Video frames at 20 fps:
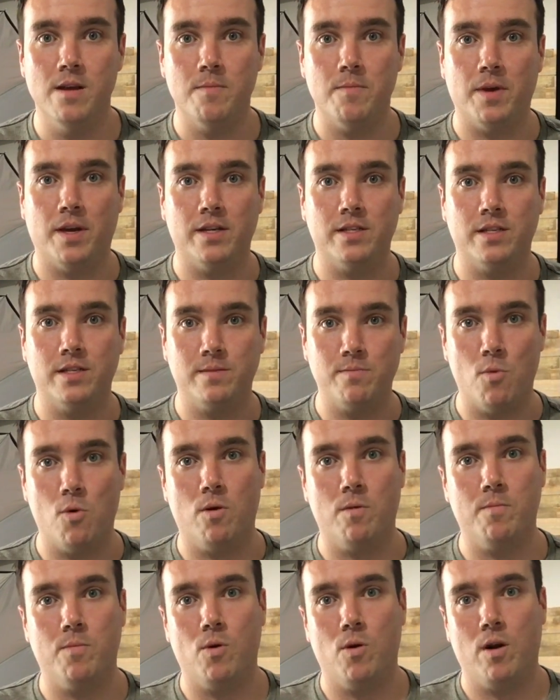because it's
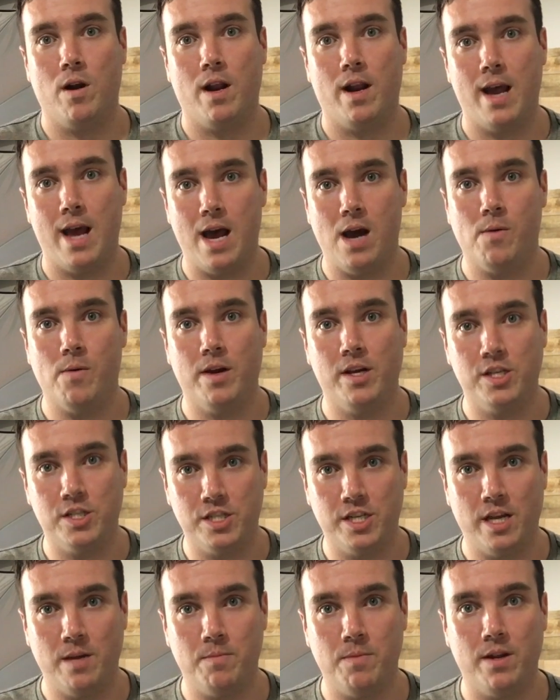more important on how I
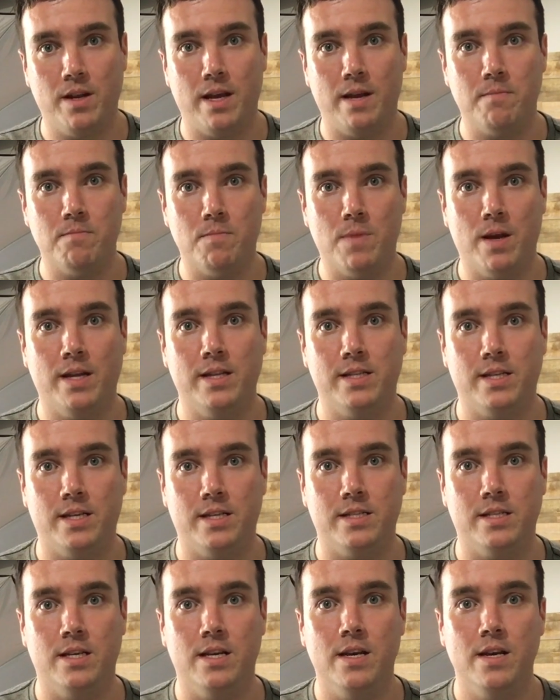shape it and bend
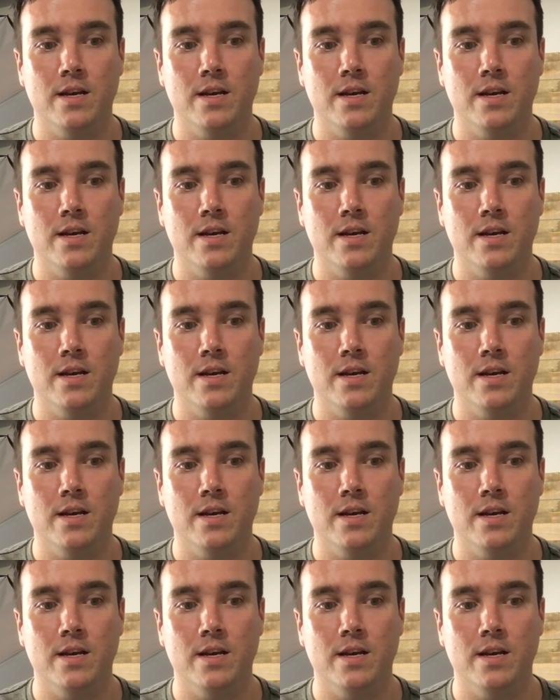it